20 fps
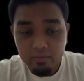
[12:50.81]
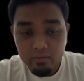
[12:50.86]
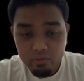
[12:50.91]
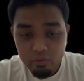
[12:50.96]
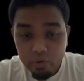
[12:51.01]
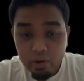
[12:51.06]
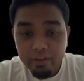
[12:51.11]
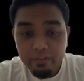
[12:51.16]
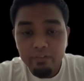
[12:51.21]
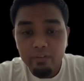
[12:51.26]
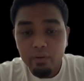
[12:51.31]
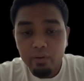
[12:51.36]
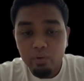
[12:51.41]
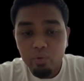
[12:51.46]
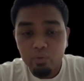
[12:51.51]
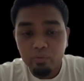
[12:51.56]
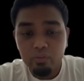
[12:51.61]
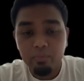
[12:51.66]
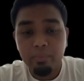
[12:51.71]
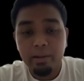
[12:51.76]
drive
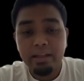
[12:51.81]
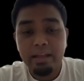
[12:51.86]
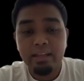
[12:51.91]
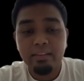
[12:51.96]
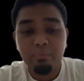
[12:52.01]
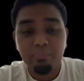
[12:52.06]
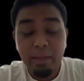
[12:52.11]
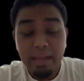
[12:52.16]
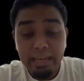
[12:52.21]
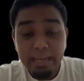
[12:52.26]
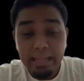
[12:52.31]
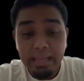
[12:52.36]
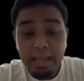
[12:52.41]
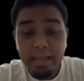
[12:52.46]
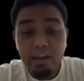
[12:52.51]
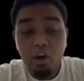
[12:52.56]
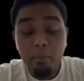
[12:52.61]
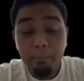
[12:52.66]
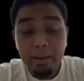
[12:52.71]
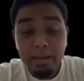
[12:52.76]
growth by expanding
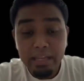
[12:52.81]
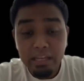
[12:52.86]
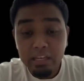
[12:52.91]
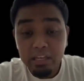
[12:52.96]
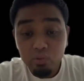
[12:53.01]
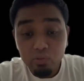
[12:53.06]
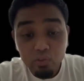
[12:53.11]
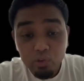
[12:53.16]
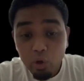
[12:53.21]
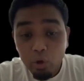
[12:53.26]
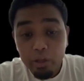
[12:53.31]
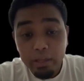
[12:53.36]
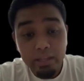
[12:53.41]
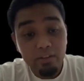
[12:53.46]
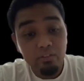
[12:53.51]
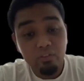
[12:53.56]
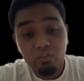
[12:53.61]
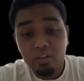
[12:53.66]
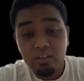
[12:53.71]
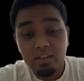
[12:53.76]
and opening new store
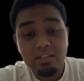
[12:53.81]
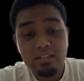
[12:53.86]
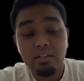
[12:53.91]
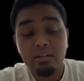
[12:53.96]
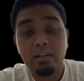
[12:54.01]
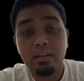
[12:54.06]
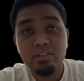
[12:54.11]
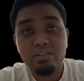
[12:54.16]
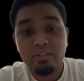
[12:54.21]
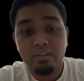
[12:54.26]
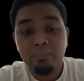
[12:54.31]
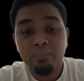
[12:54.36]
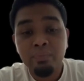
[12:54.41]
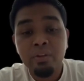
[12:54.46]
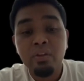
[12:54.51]
in strategic location.